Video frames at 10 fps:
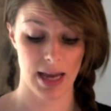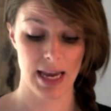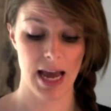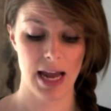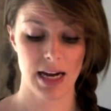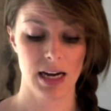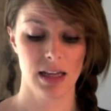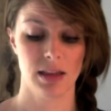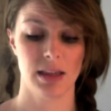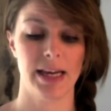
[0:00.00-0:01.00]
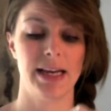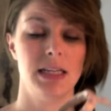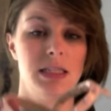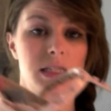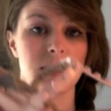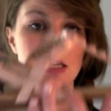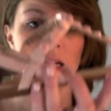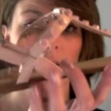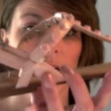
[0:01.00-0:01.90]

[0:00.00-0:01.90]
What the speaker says: again, these